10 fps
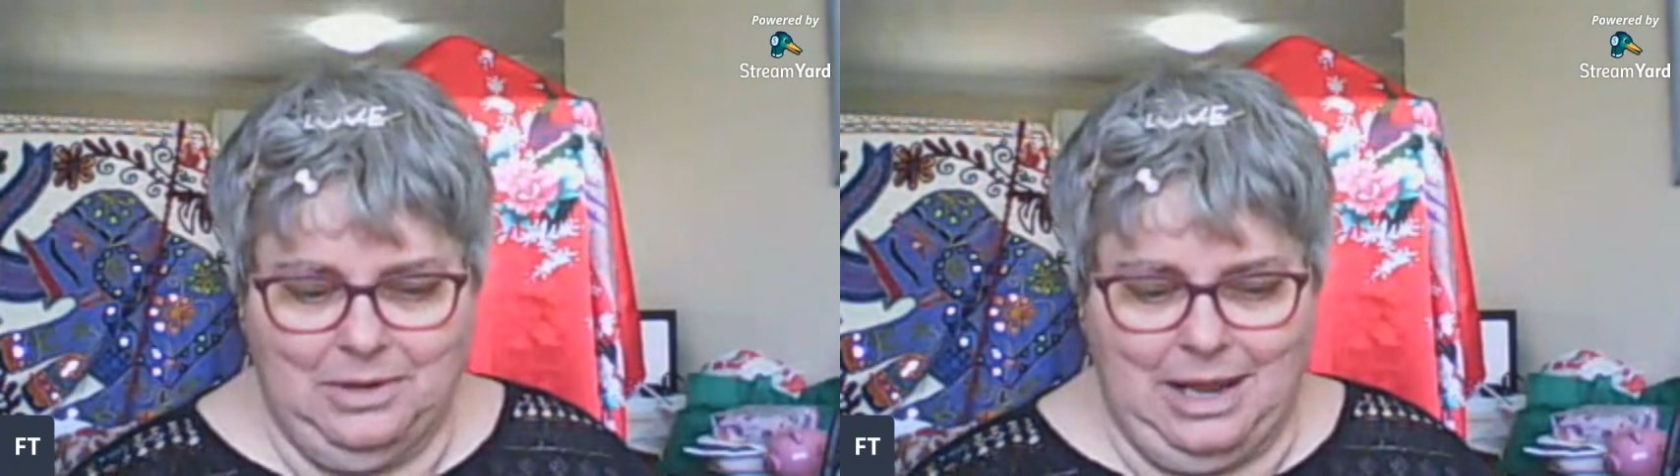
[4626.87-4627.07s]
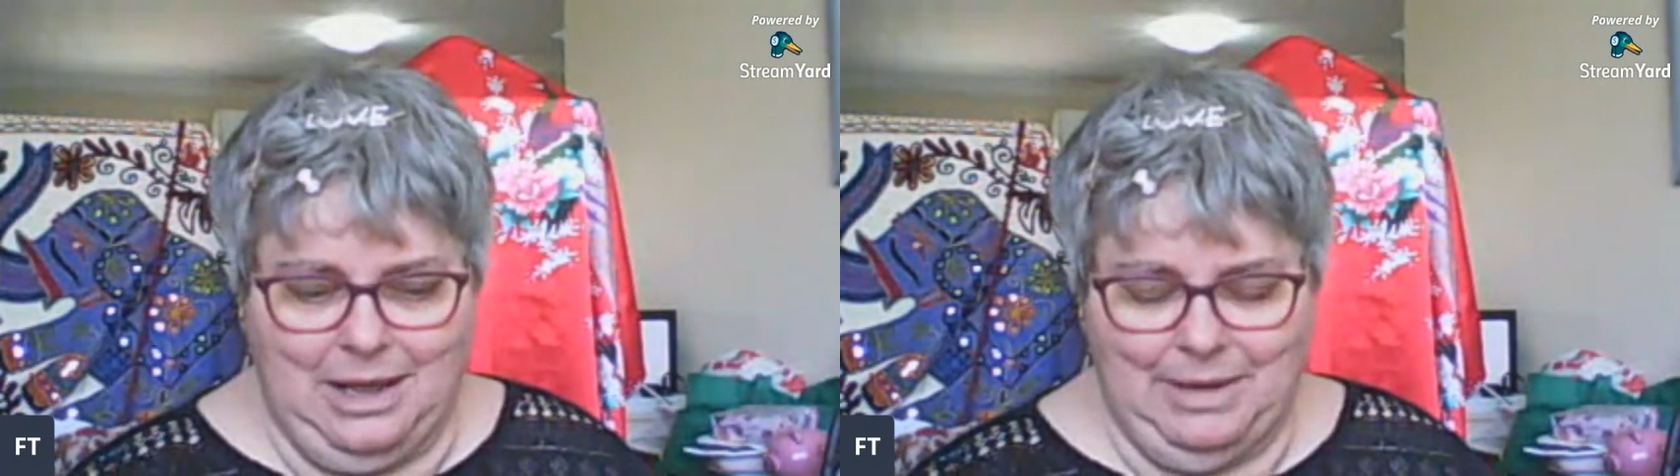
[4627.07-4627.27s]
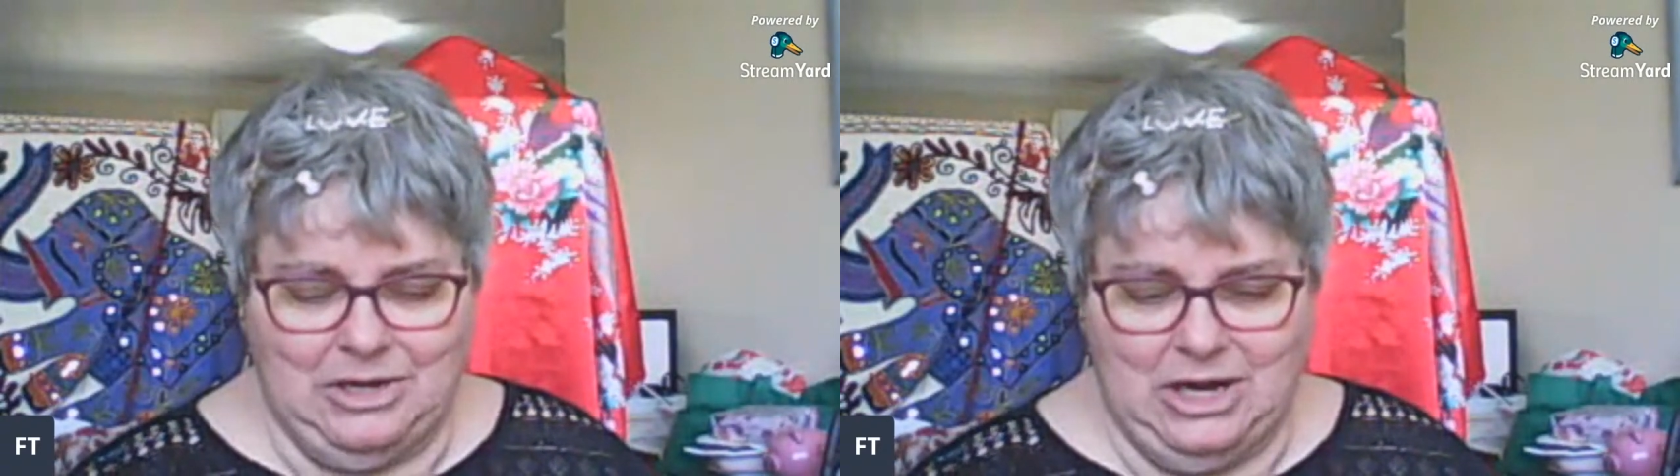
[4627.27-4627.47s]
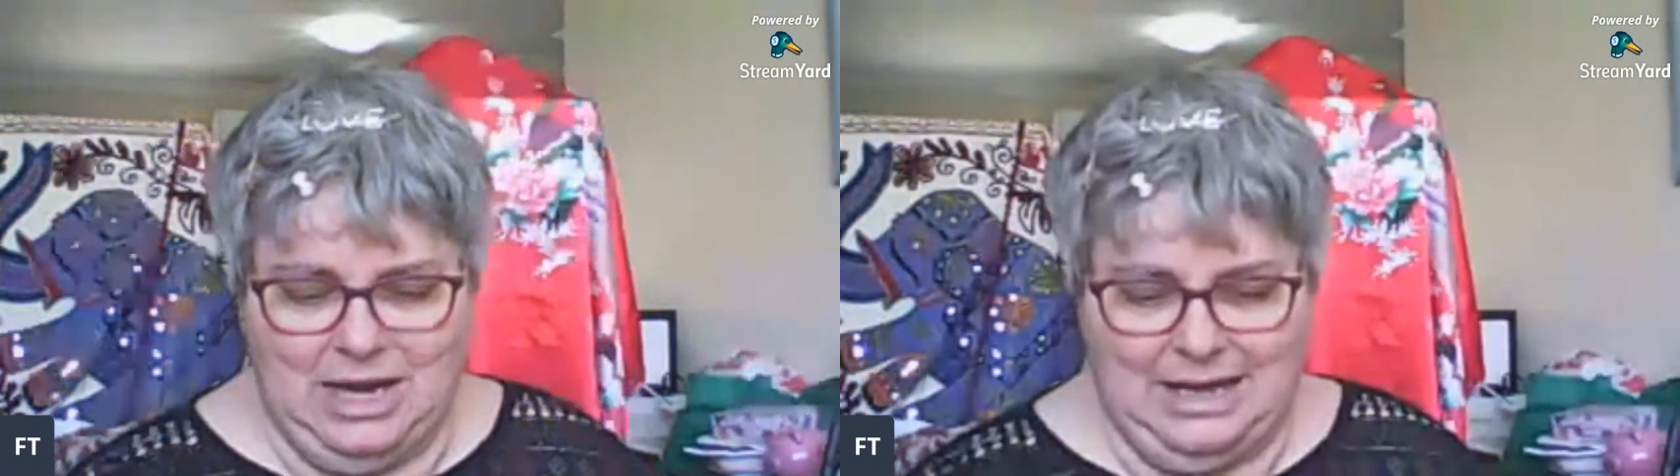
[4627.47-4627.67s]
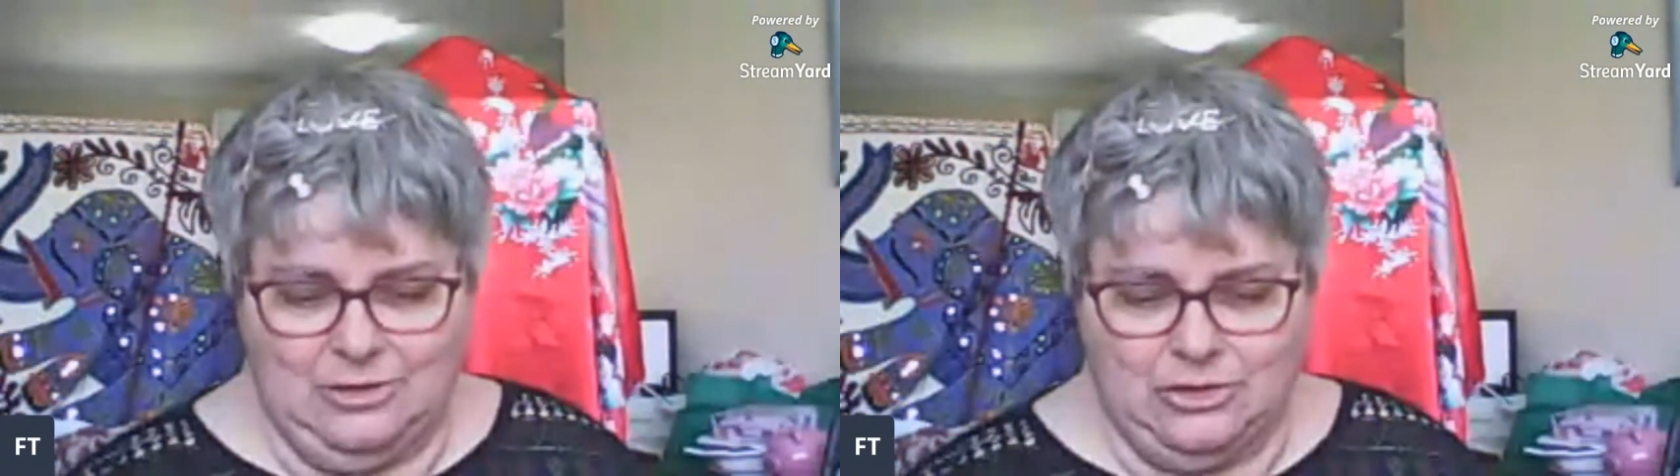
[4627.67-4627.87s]
Can't be
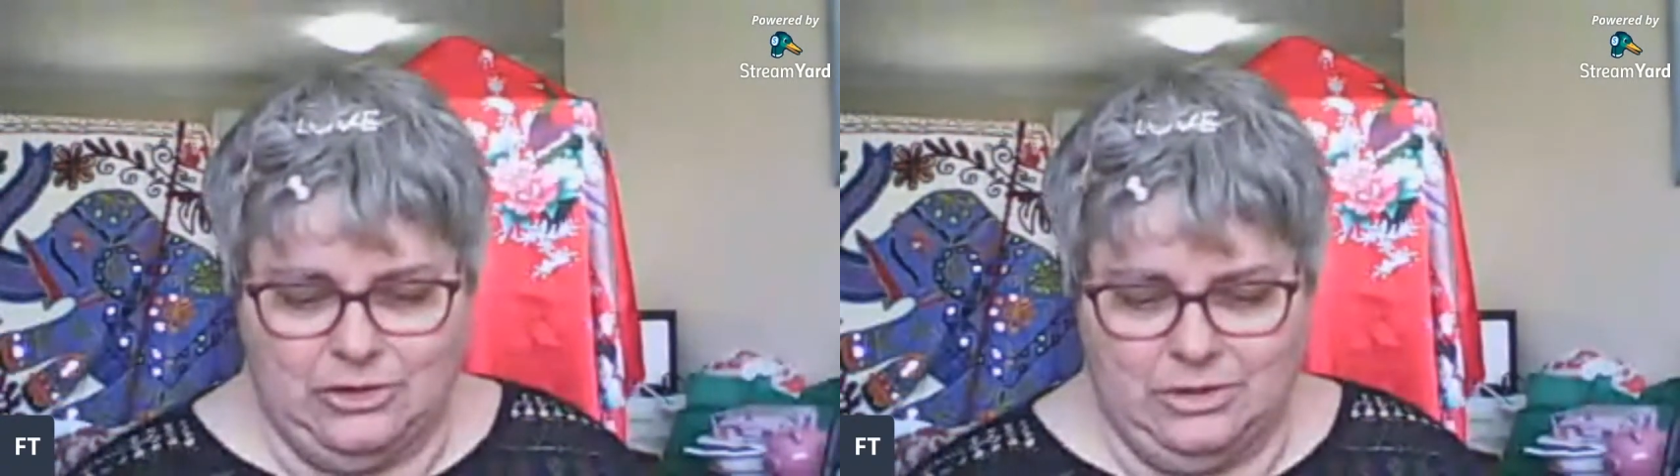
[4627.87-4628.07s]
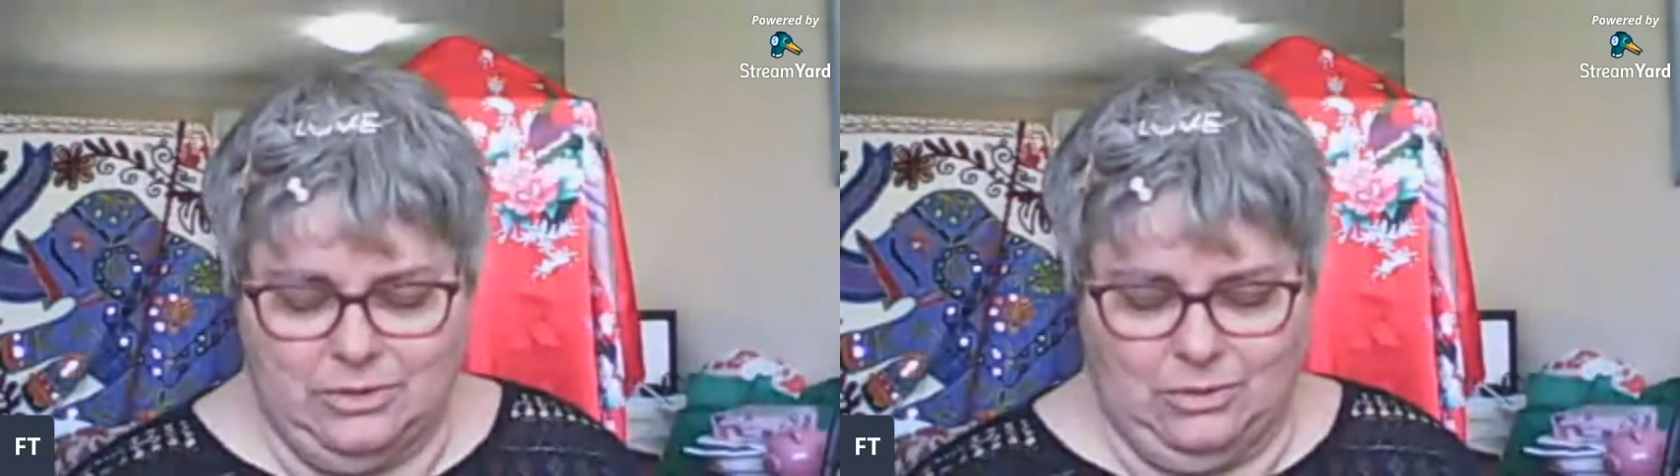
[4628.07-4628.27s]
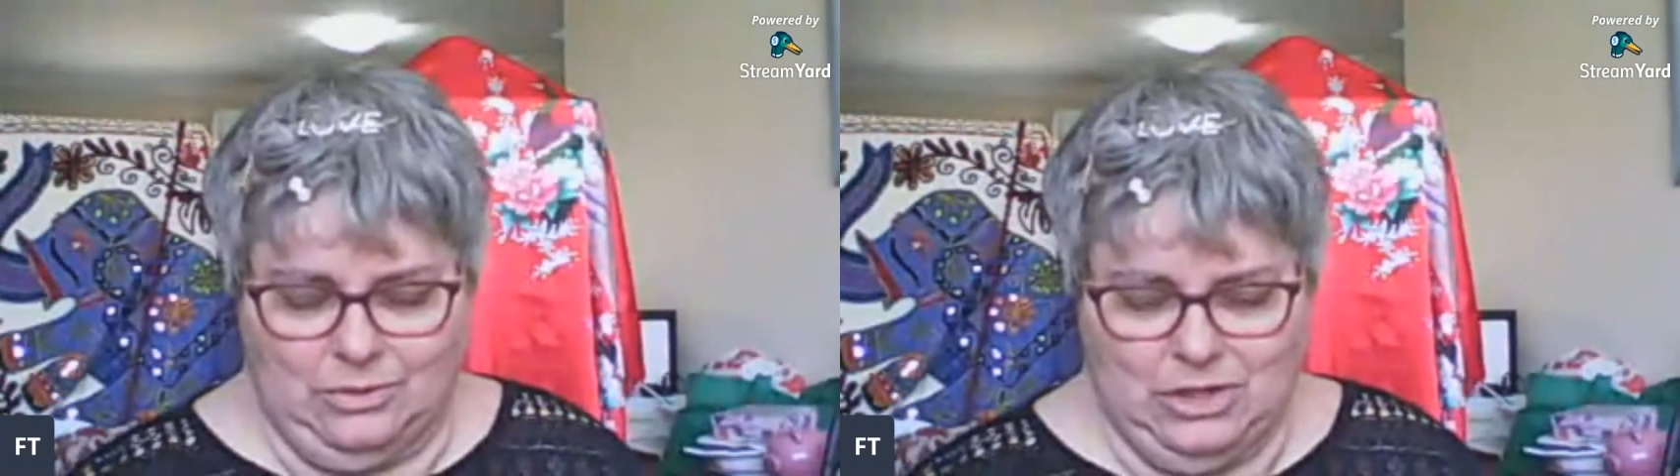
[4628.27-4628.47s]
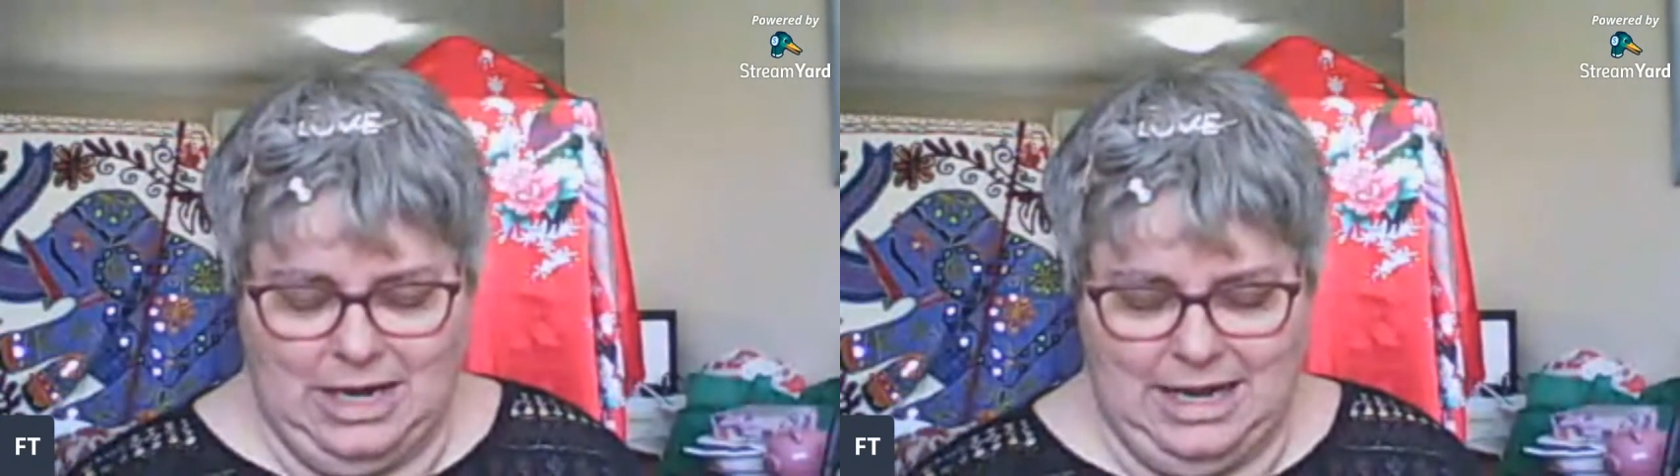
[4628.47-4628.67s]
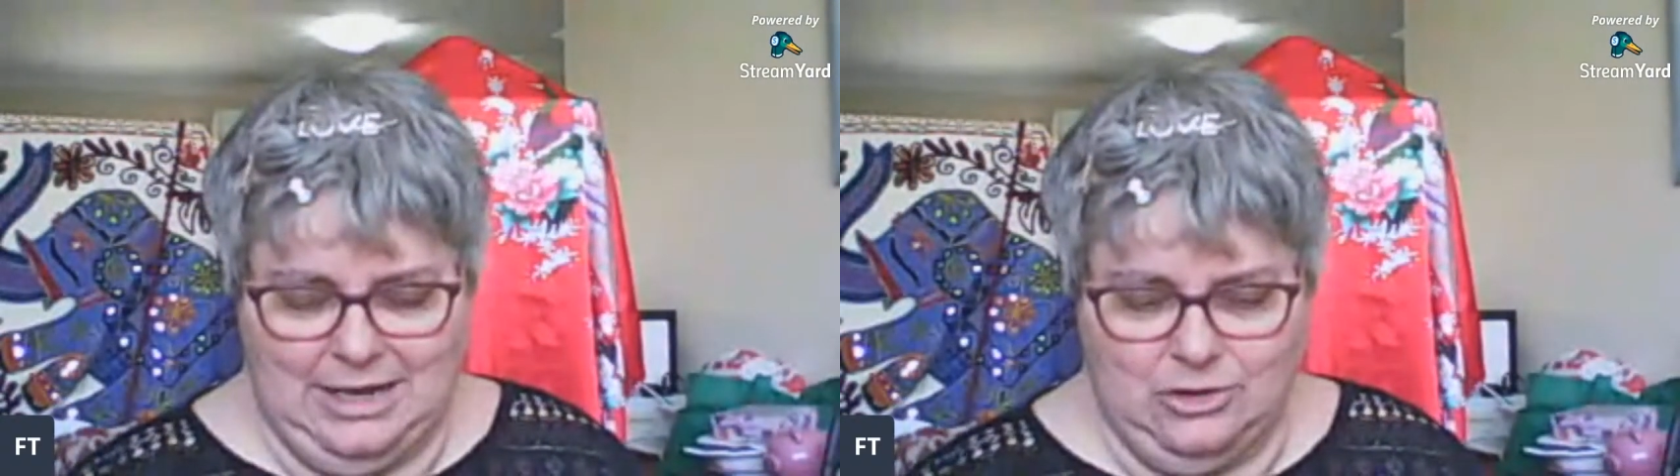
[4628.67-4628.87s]
changed or
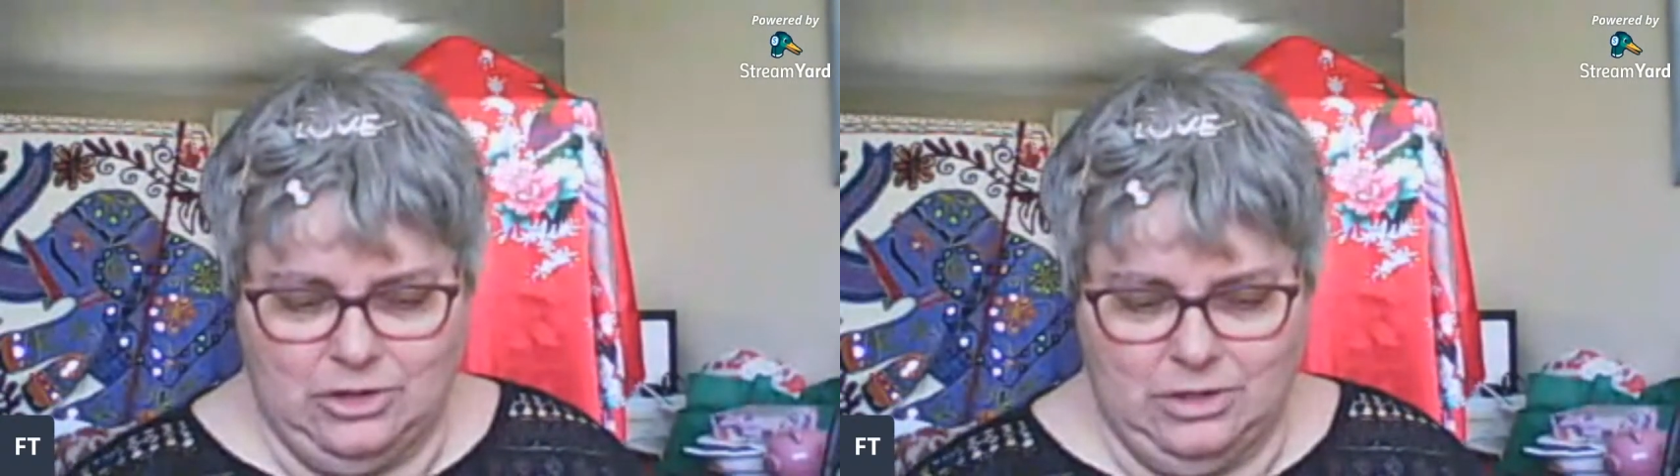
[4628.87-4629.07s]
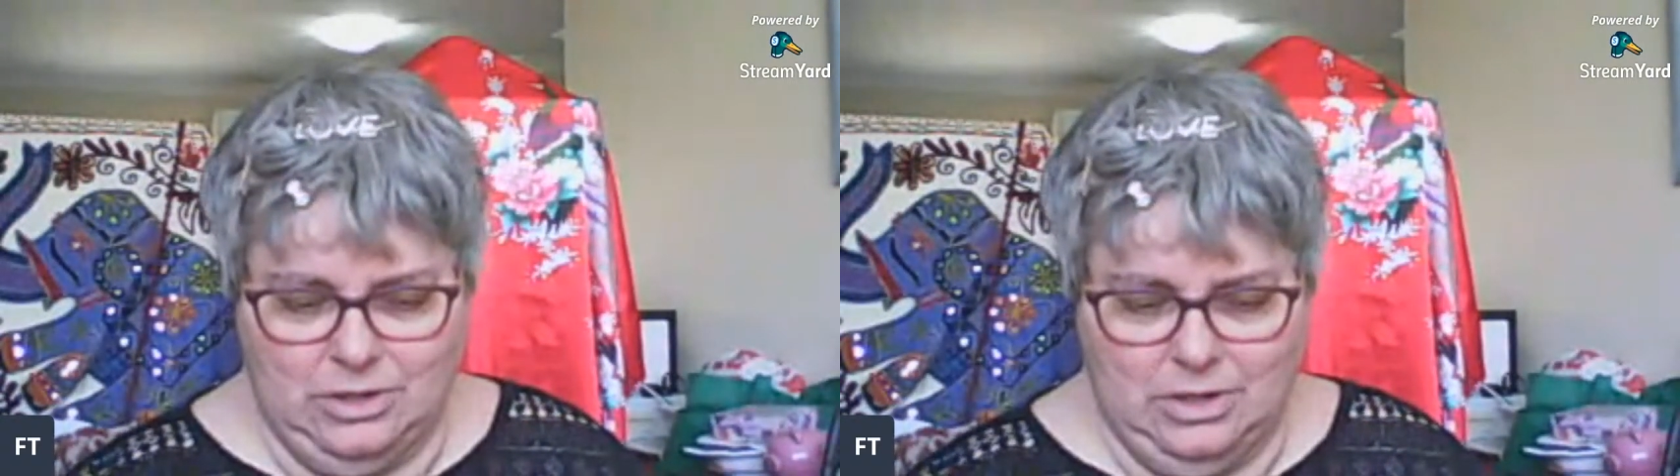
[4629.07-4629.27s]
changed.